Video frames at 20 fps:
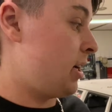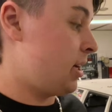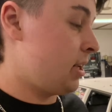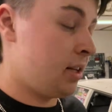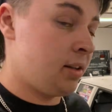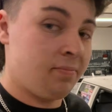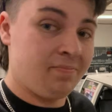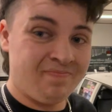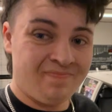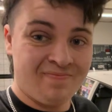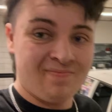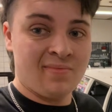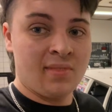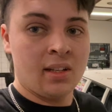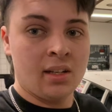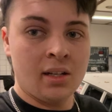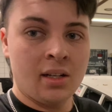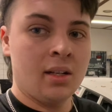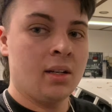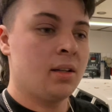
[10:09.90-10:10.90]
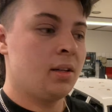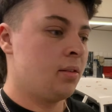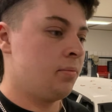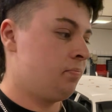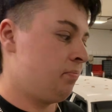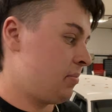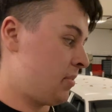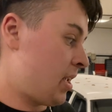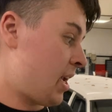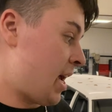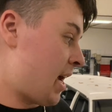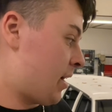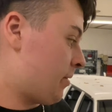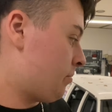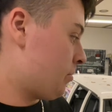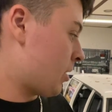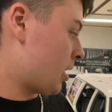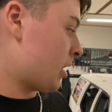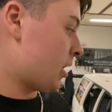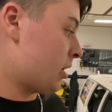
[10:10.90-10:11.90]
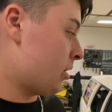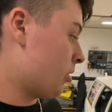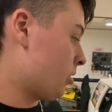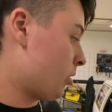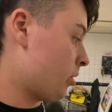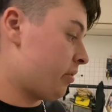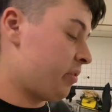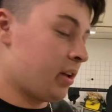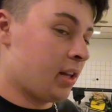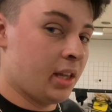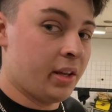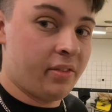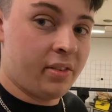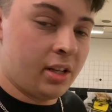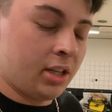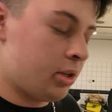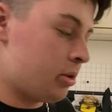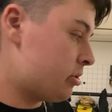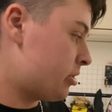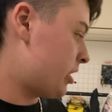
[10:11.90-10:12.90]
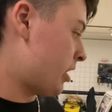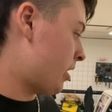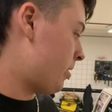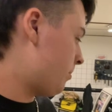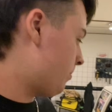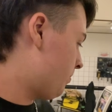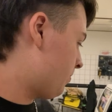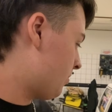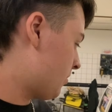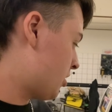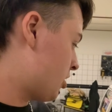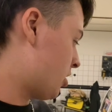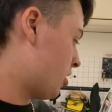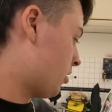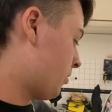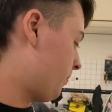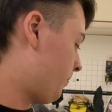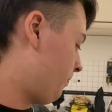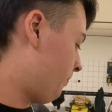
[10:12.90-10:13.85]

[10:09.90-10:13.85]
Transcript: and yeah, I don't know if I'll even use it. So